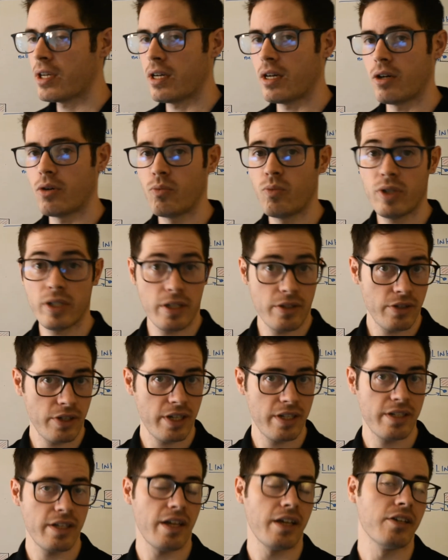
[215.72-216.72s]
what other
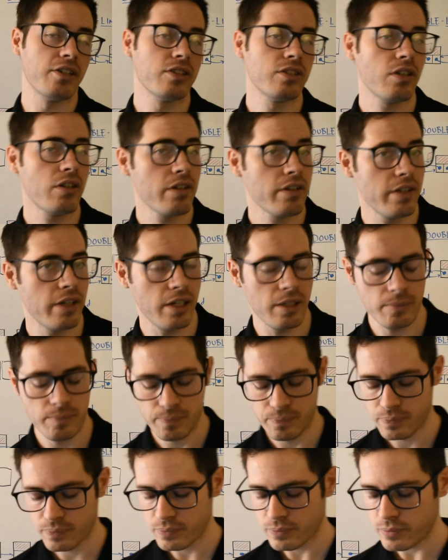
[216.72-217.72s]
containers are there?
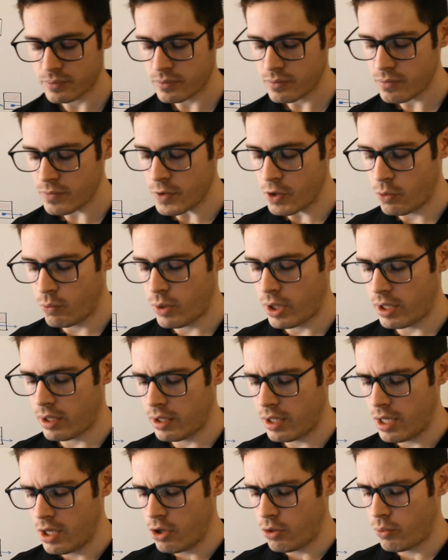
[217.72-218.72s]

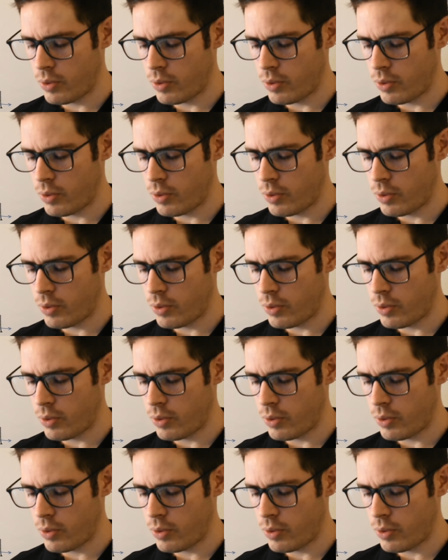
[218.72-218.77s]
Well,